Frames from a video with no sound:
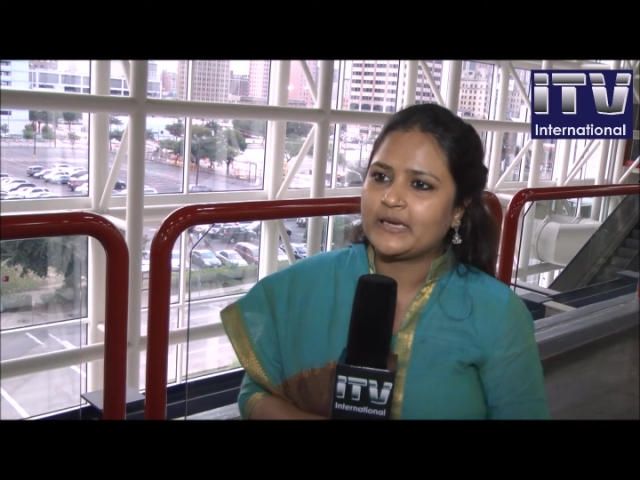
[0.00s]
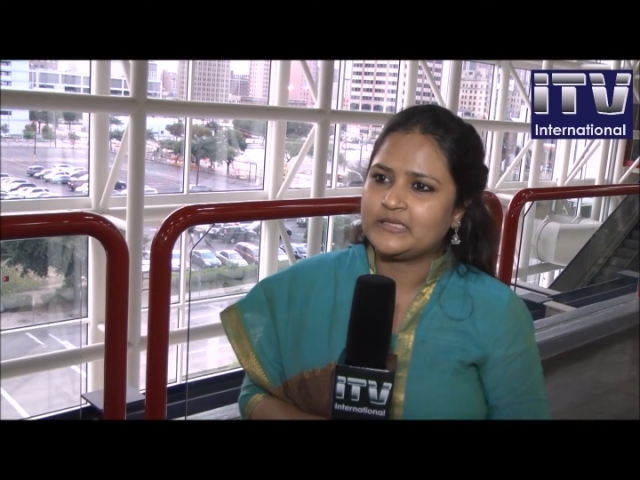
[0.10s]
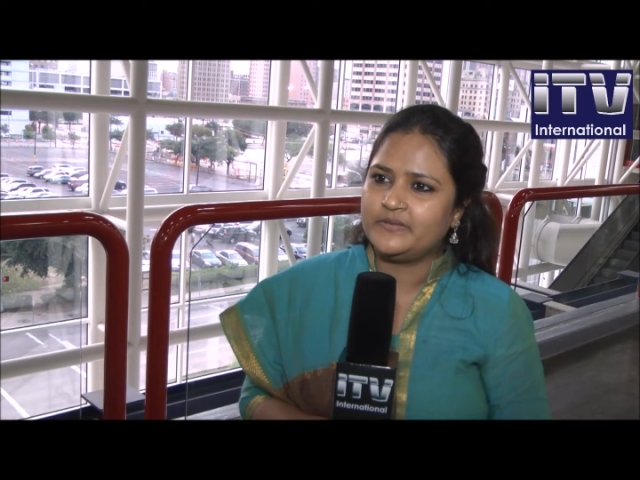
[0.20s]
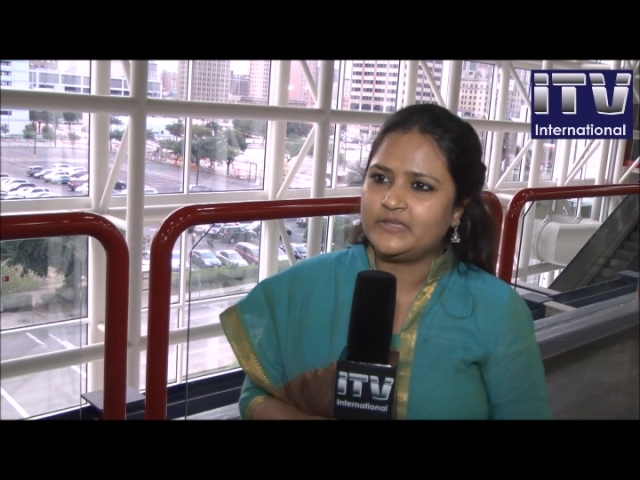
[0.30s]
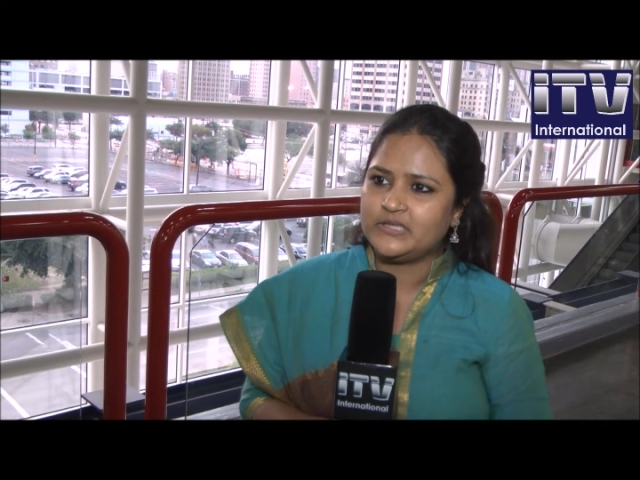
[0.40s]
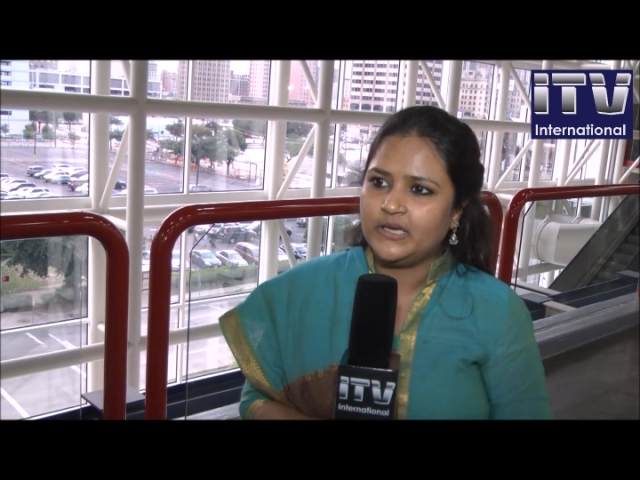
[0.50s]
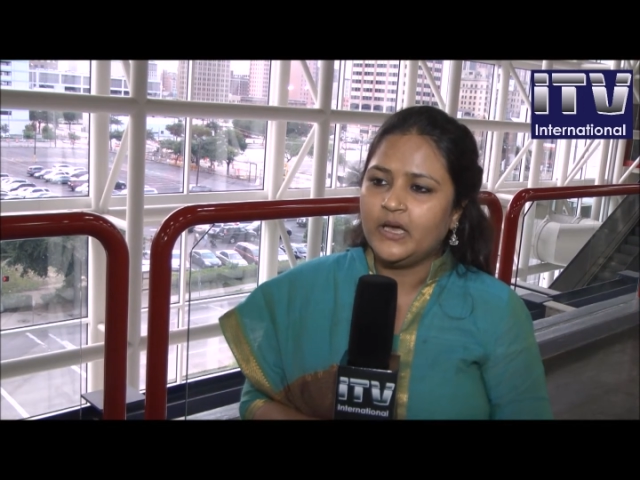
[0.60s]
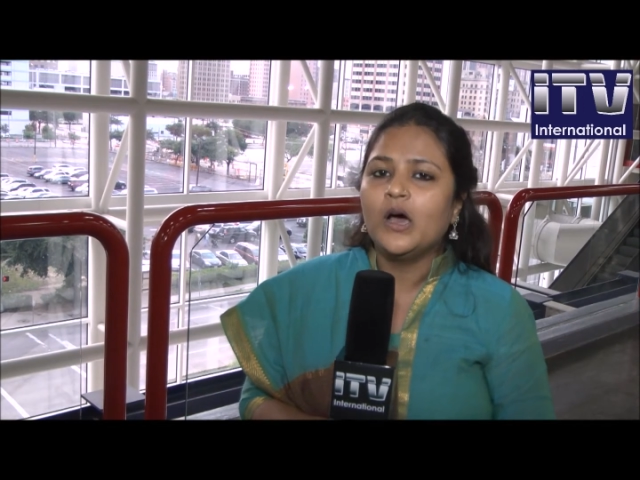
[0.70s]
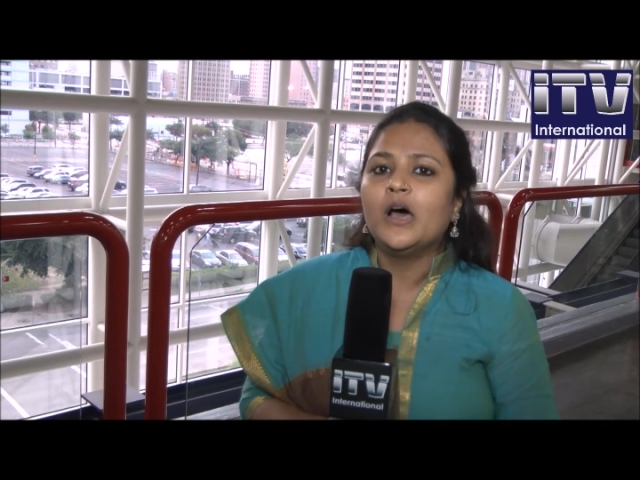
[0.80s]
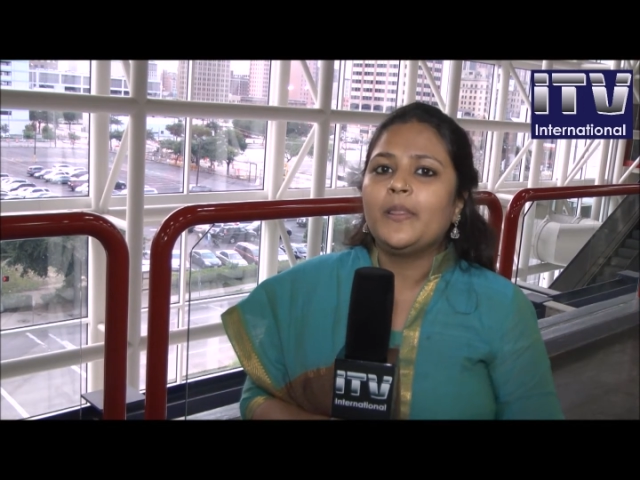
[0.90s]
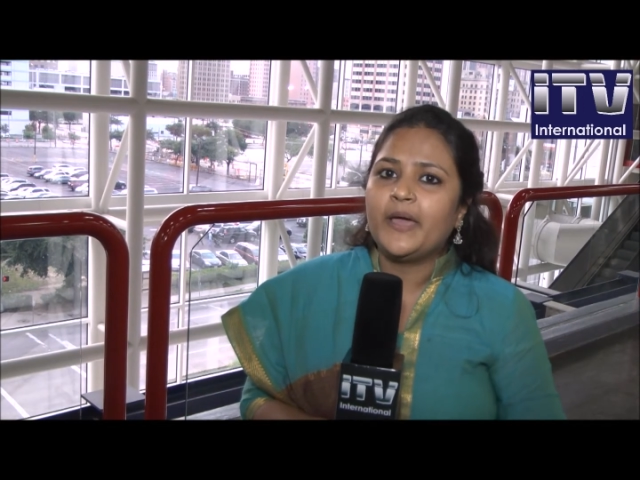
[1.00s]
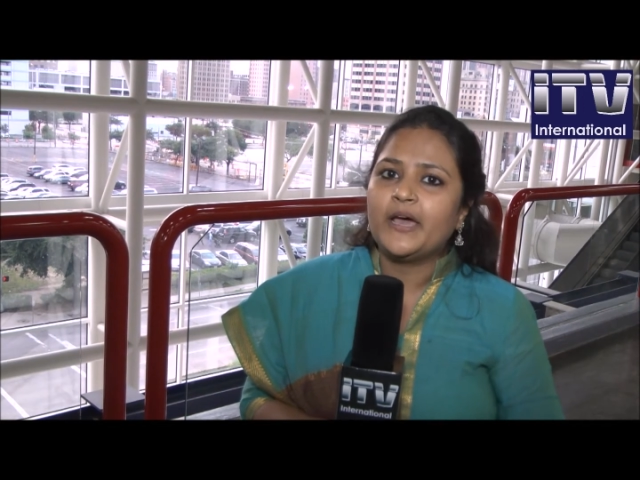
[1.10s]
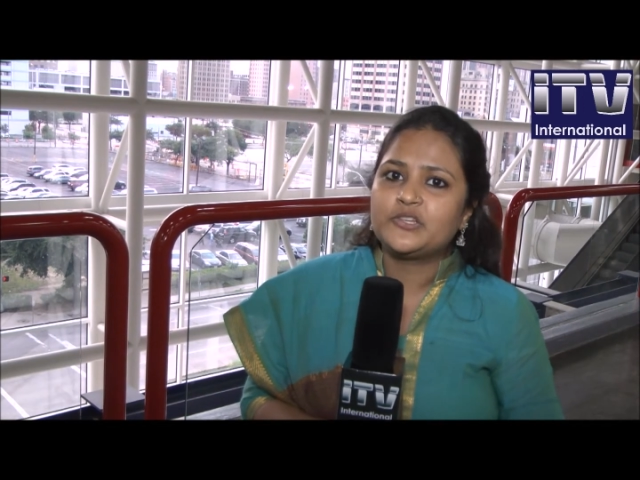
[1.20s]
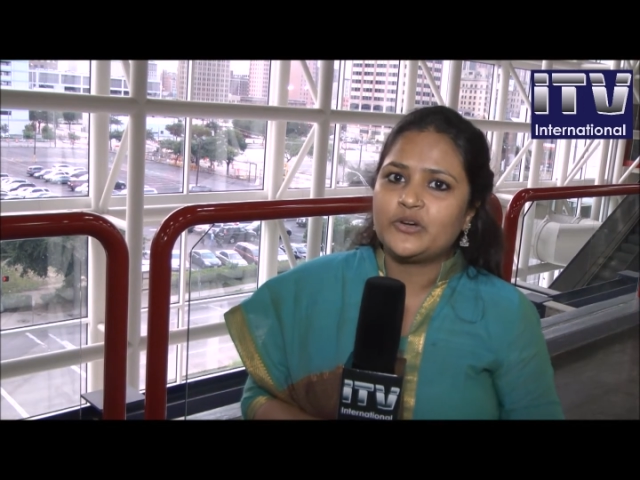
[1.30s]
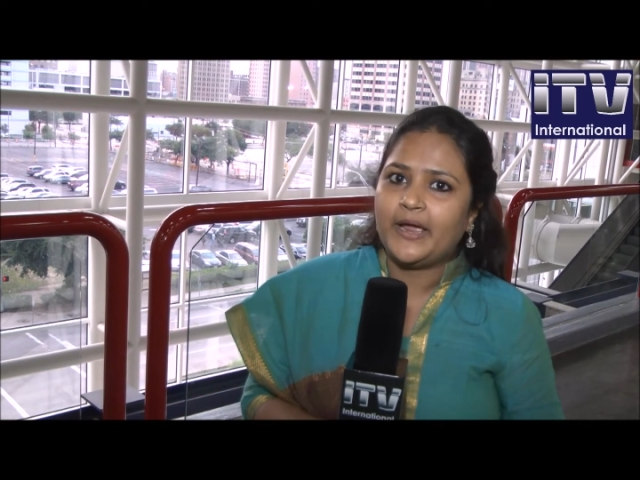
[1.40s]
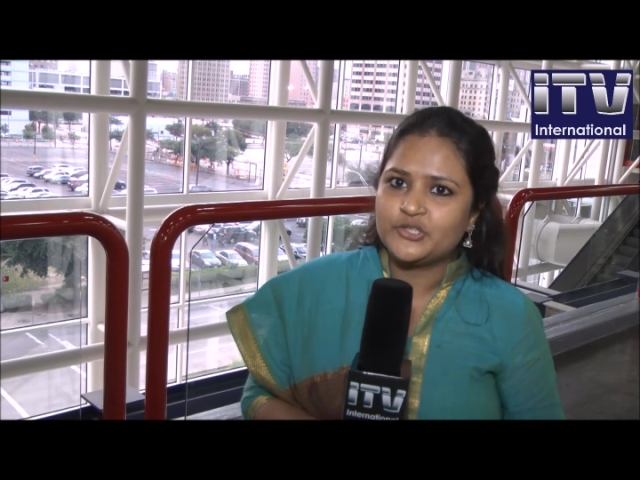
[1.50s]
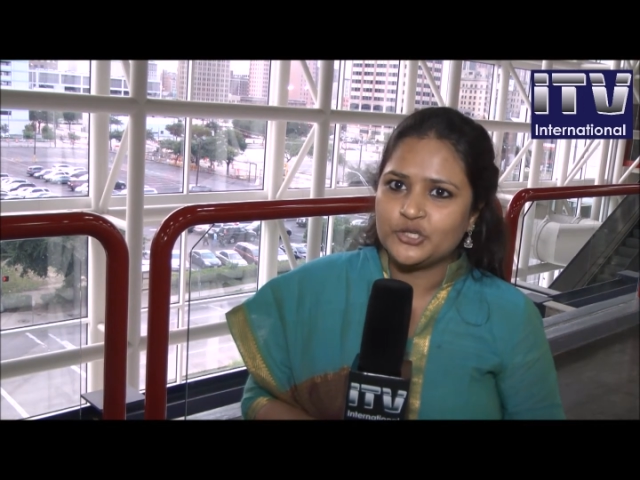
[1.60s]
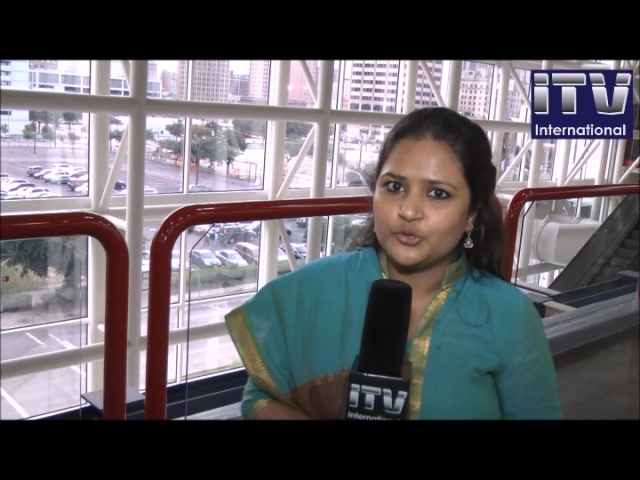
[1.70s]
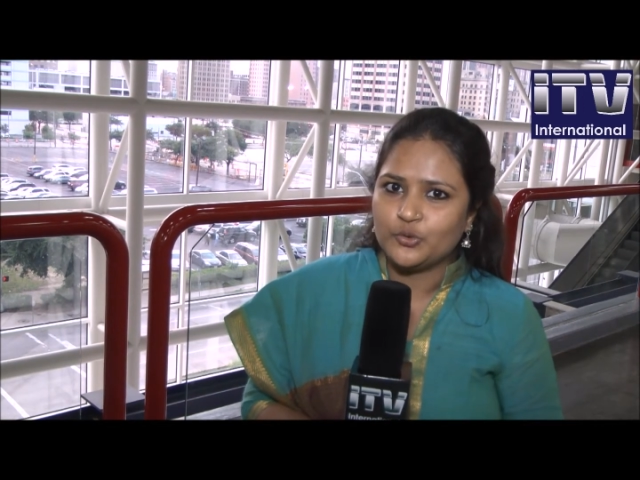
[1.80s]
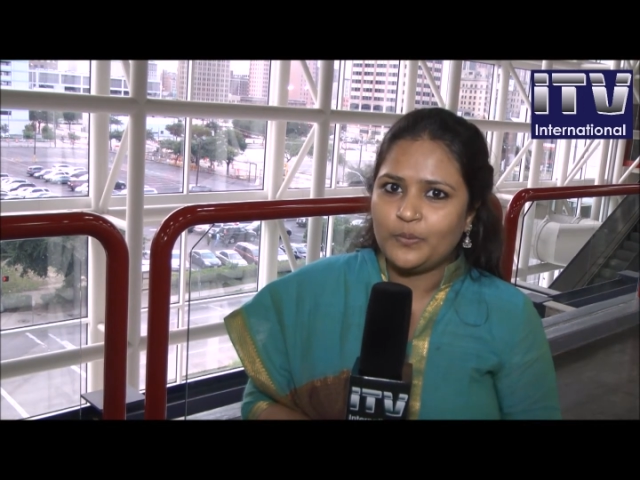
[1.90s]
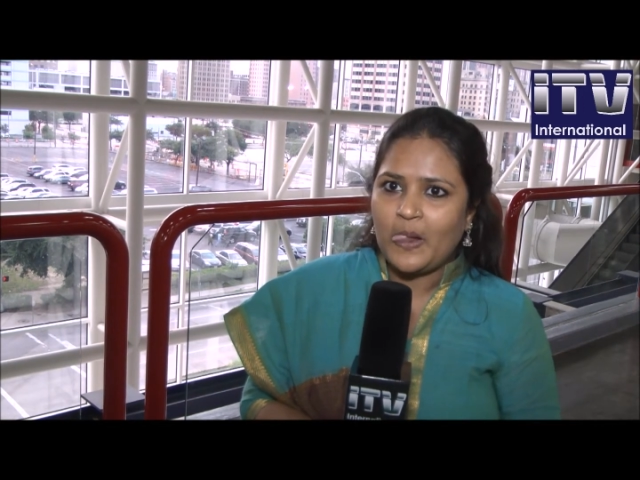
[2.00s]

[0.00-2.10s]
activity they are trying to do.